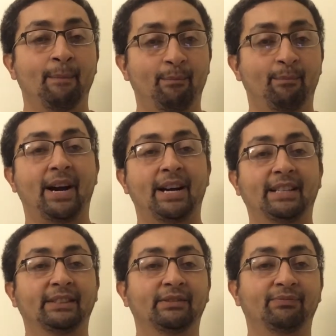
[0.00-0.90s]

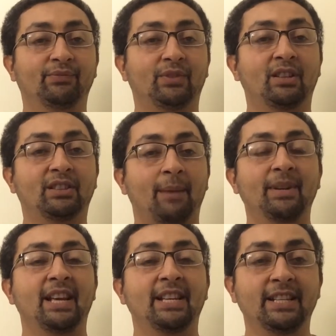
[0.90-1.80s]
by
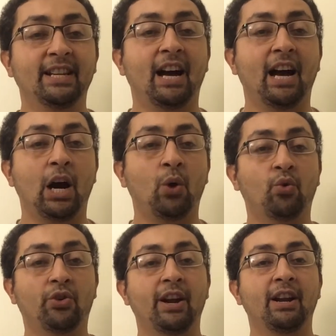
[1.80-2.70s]
contaminating
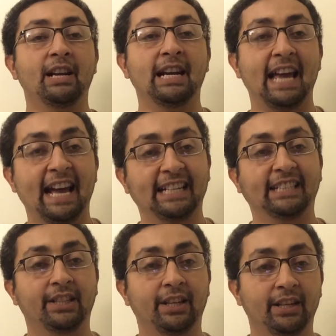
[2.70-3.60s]
our
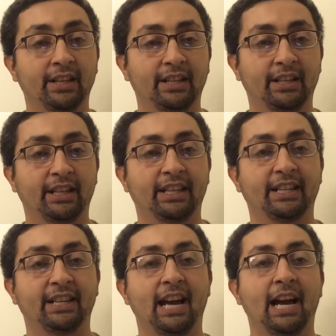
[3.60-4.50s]
land
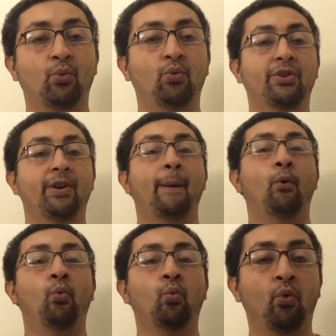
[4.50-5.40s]
and our
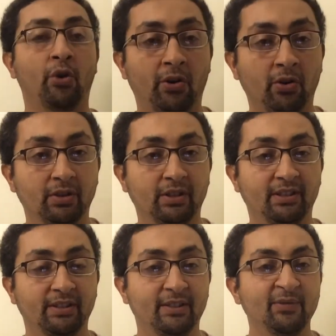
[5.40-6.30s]
world.
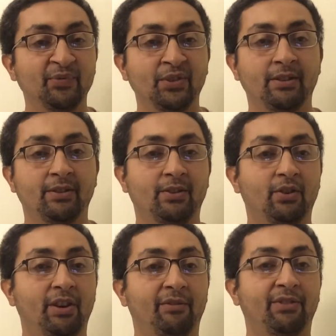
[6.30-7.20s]
You
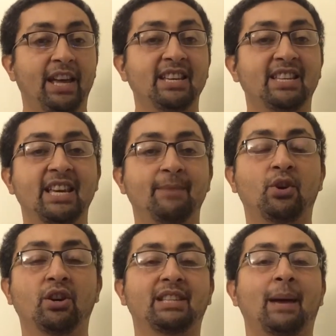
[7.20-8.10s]
know, if they keep
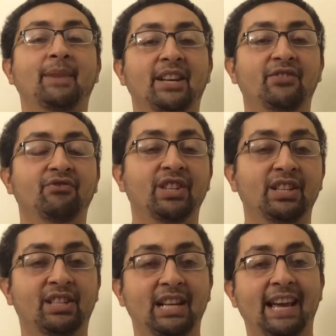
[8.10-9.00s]
contaminating
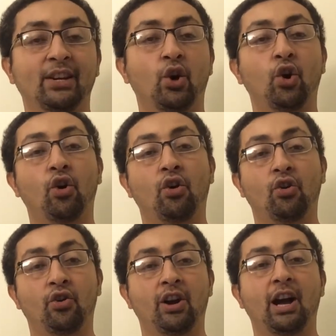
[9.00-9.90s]
this land
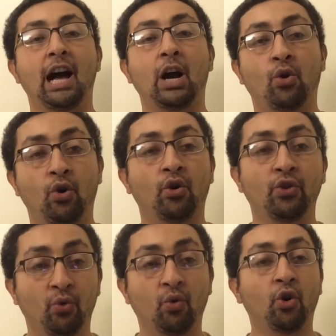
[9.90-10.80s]
or
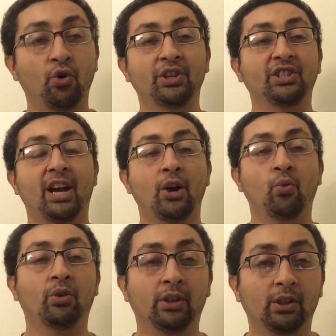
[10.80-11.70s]
the whole entire
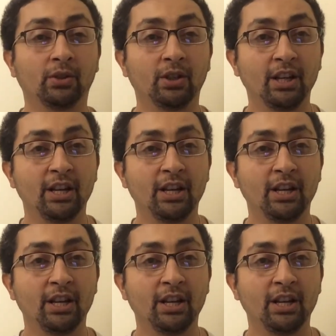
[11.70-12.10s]
world,